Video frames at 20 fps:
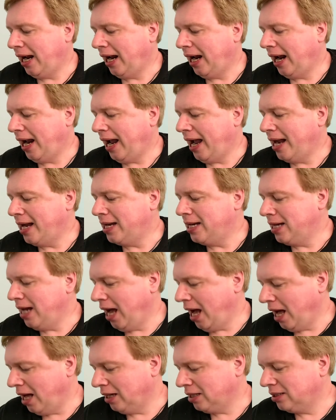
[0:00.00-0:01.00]
and
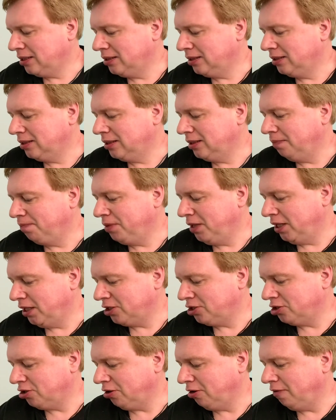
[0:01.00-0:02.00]
knocked the
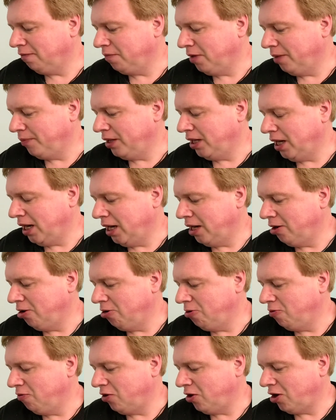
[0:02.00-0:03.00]
picture of Mum and I
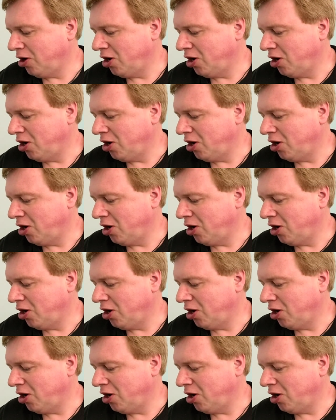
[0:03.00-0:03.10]
over.